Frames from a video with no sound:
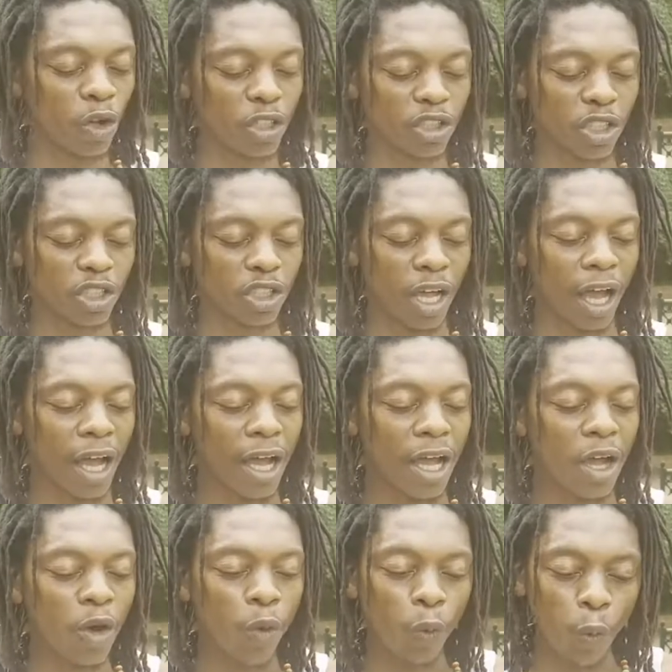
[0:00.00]
it's just
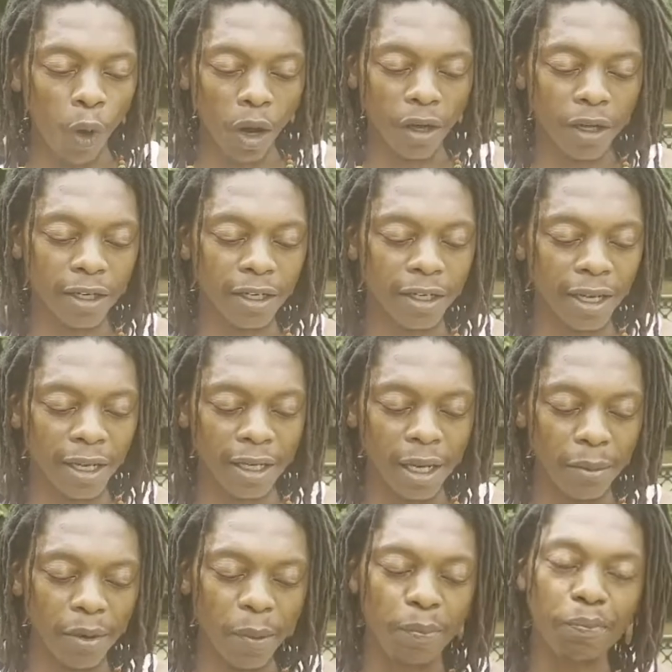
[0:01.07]
what the, the,
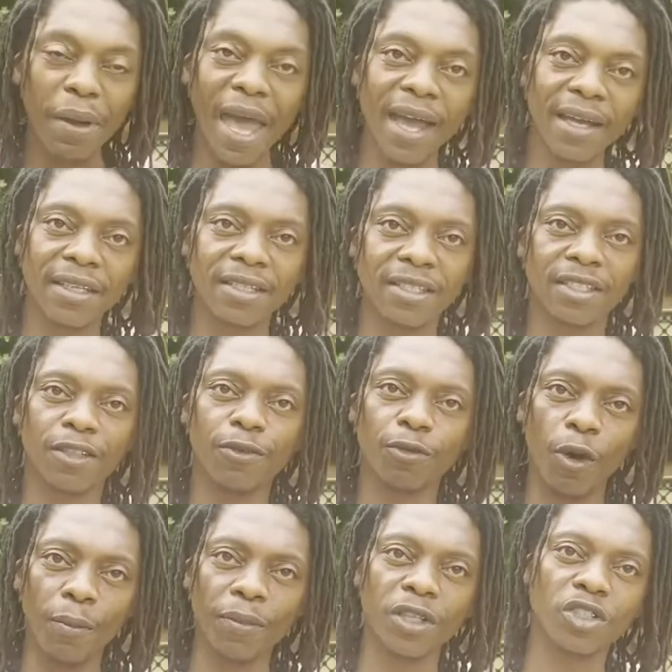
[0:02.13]
the pegs
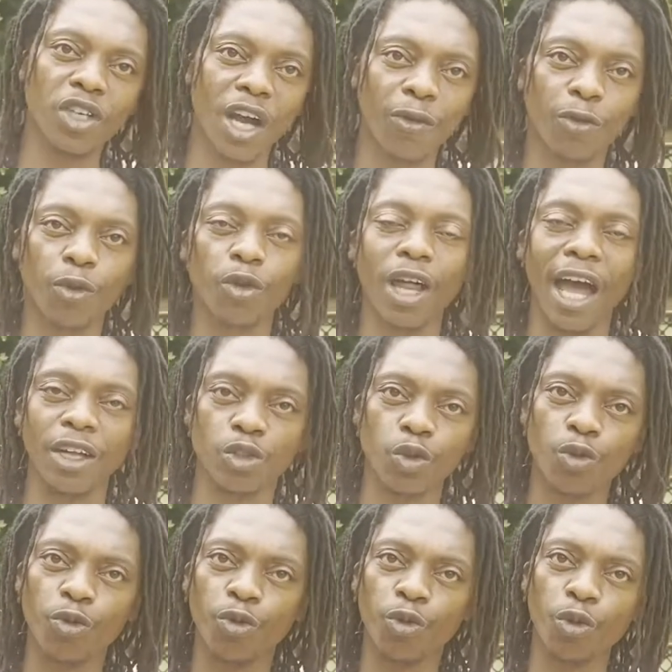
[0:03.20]
from the jackfruit, the actual
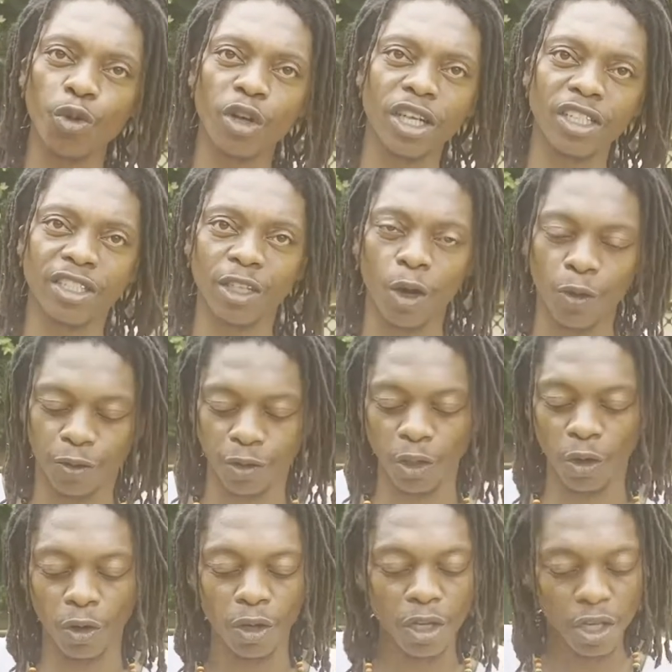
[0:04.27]
fruit itself.
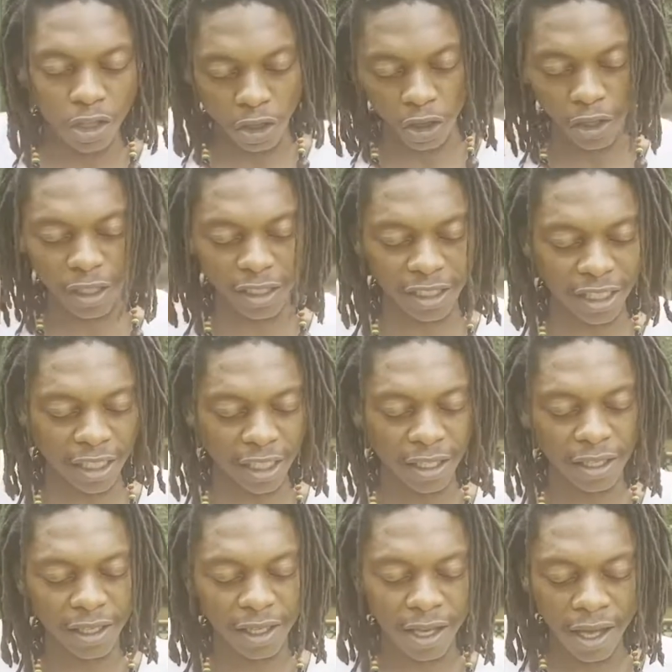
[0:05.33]
So you're gonna see
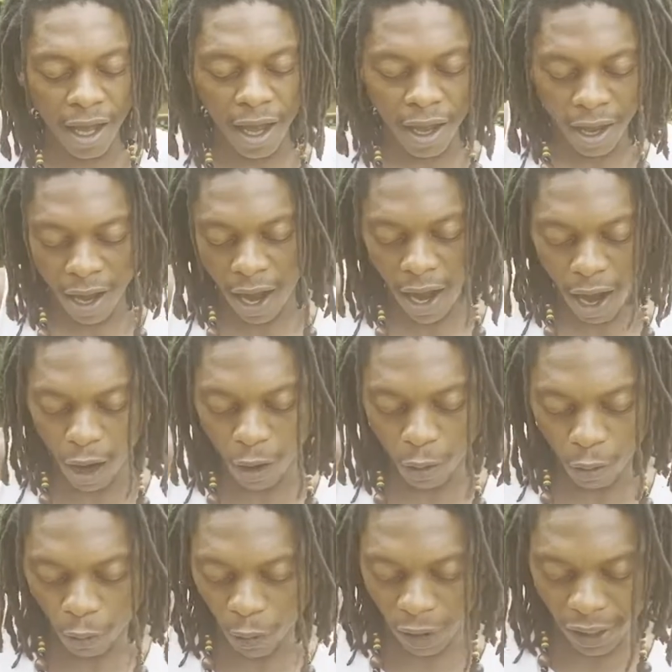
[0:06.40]
how
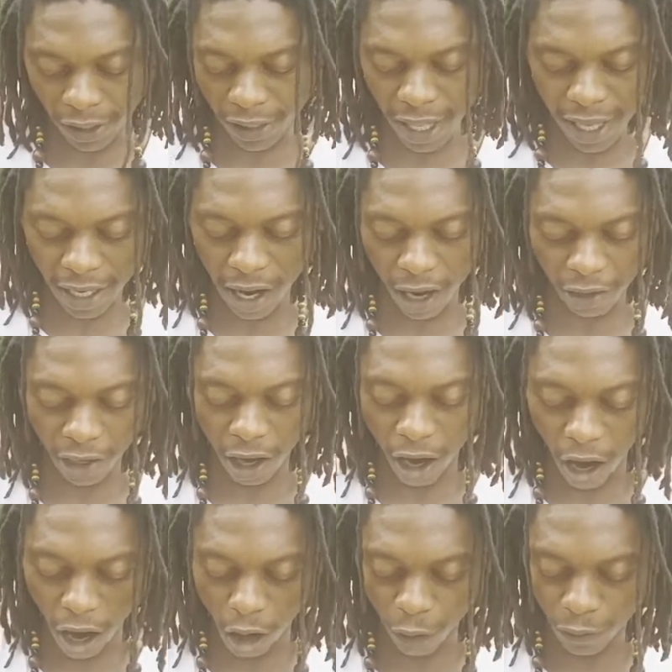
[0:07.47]
we're gonna take out the
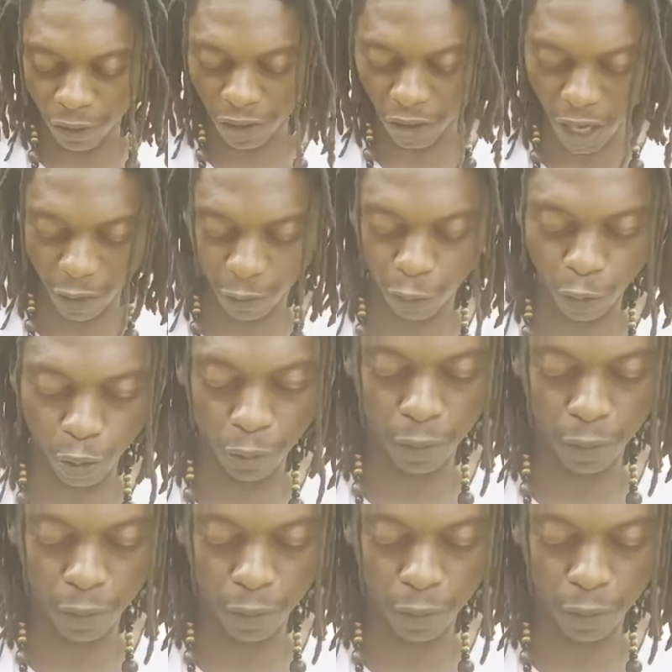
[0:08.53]
heart of the jackfruit.